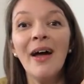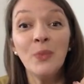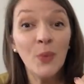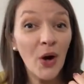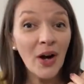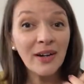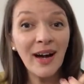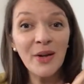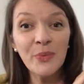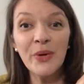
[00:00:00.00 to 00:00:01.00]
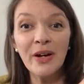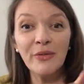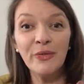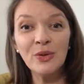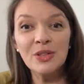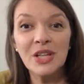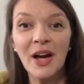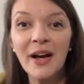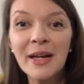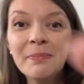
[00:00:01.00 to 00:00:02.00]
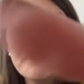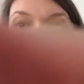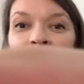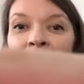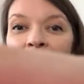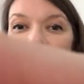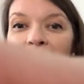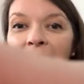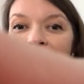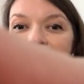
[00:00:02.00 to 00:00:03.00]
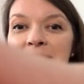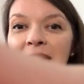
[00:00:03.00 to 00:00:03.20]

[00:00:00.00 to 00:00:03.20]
work full time, and